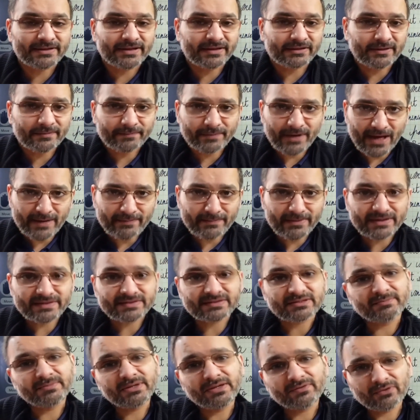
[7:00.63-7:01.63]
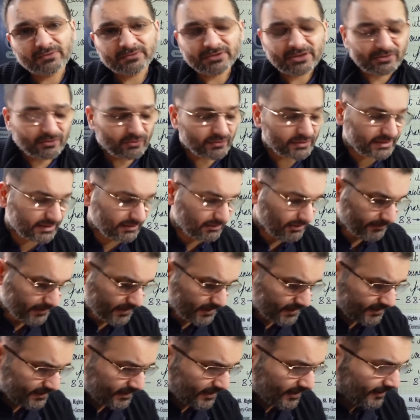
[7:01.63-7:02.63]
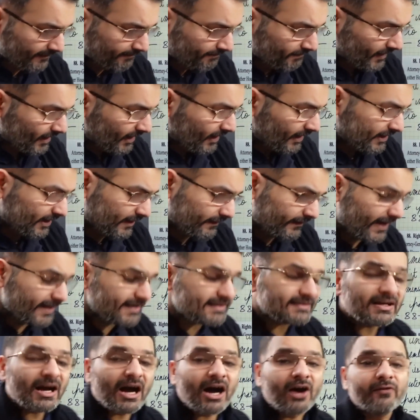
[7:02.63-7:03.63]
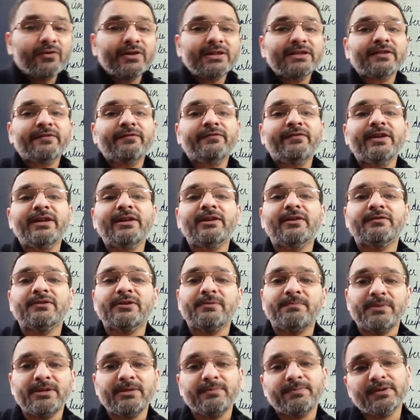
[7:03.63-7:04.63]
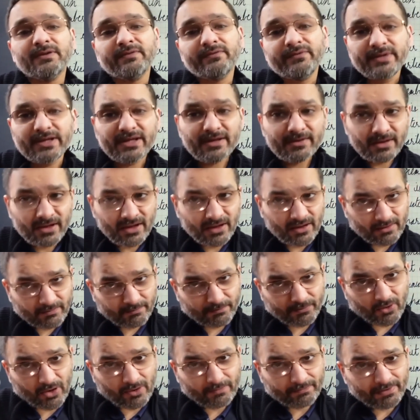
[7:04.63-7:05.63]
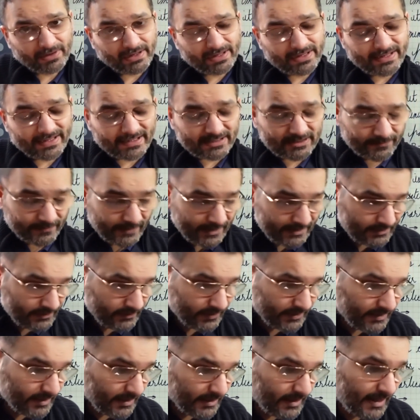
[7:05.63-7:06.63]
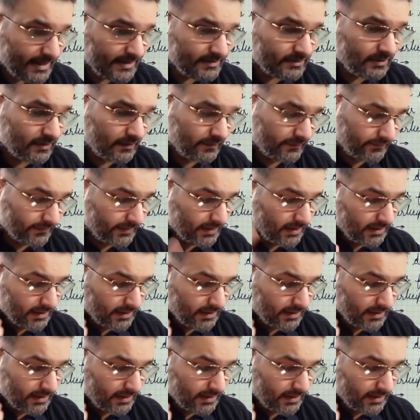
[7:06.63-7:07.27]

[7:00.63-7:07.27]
that the Prime Minister be from the Lok Sabha, because otherwise, how will the will of the people be properly expressed? So in the case of,